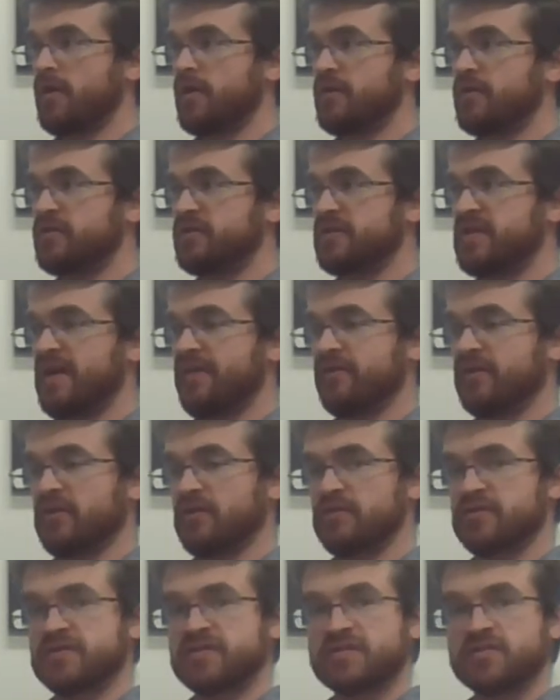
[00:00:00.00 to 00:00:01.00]
Just have a little
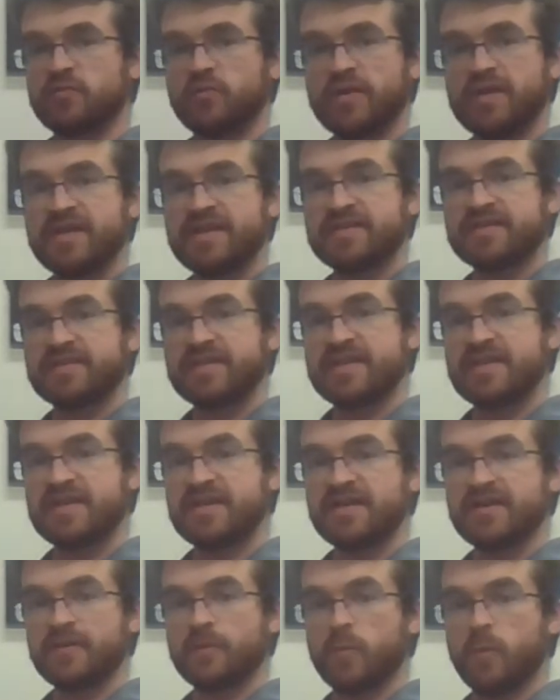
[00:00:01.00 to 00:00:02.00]
squeeze
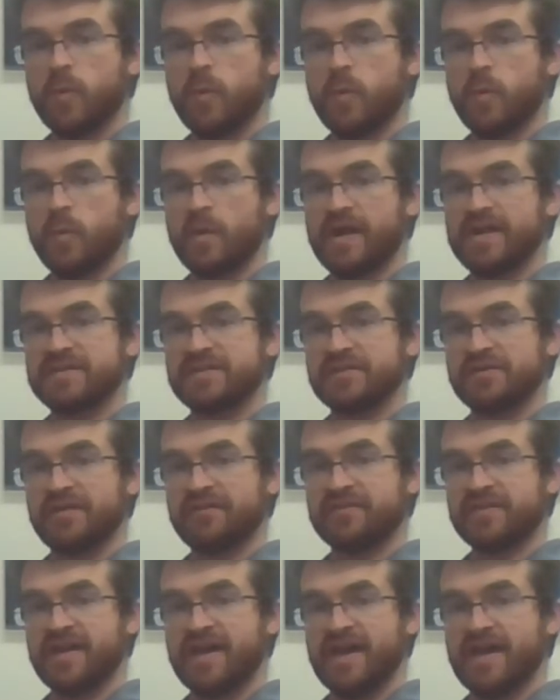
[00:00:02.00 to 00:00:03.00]
here as you
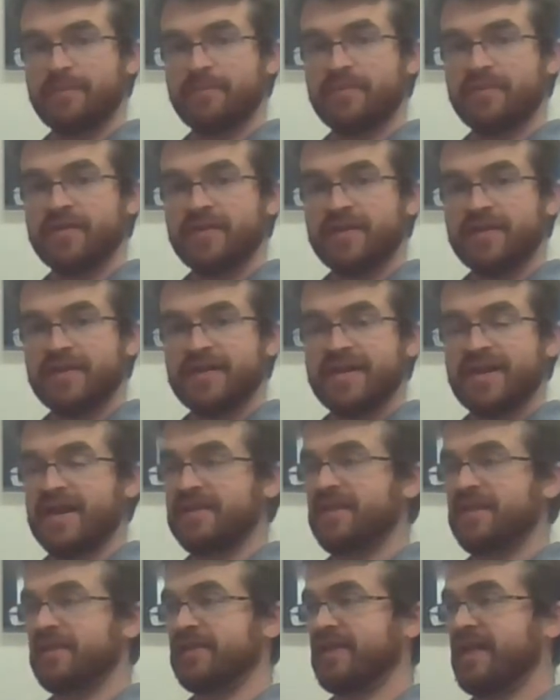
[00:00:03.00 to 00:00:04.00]
lift up, and
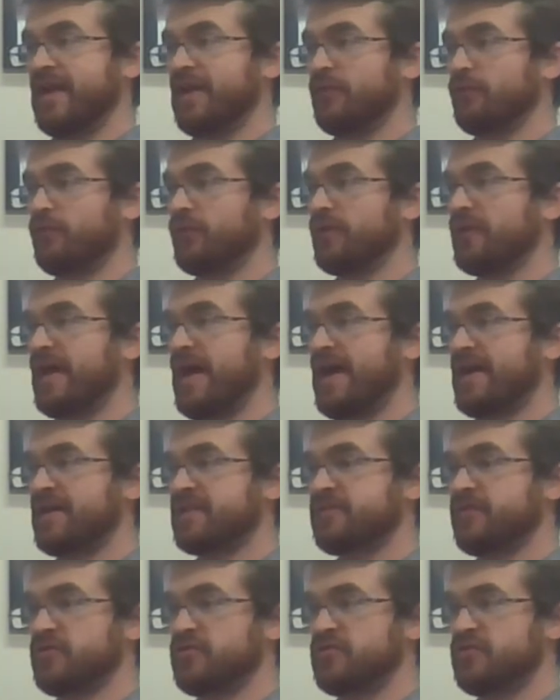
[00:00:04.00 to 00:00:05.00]
then let it relax
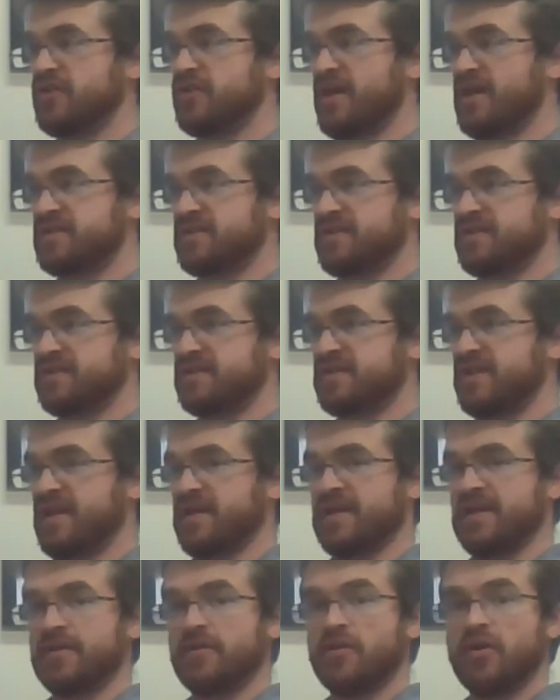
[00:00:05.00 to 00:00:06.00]
for just a
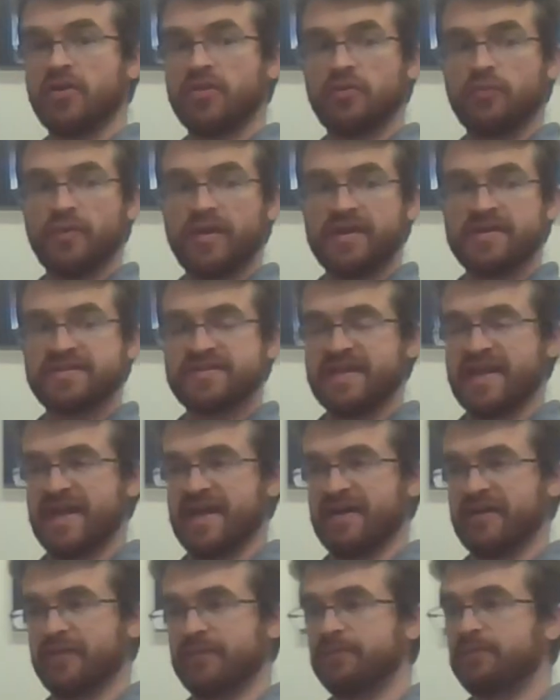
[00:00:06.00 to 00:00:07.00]
second on the way
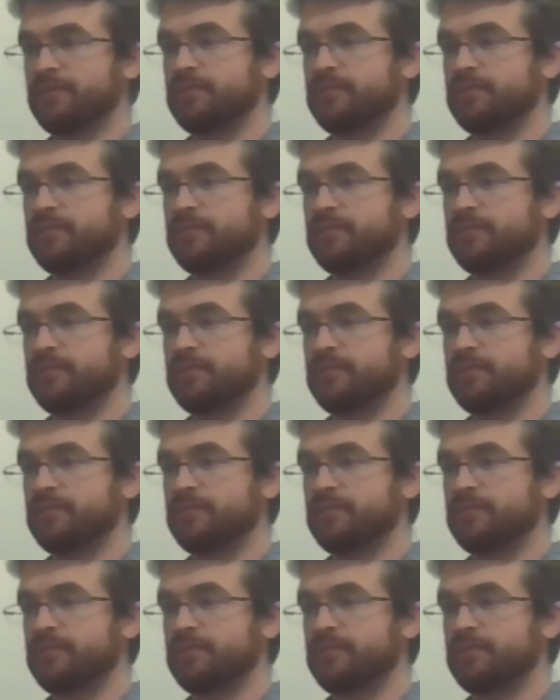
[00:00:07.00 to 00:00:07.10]
down.